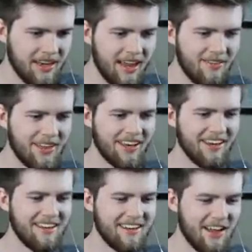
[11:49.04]
Damn it.
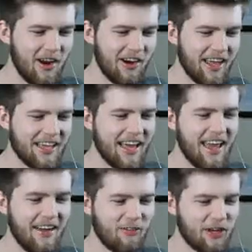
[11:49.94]
All right, I got to
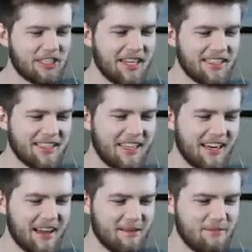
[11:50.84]
have one chance to get
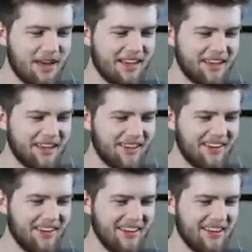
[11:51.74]
a comeback here.
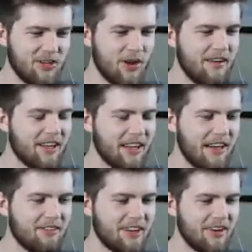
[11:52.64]
You have
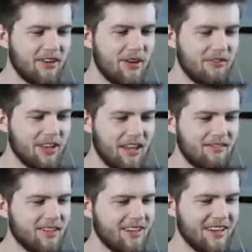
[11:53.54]
eleven. No, you have eleven.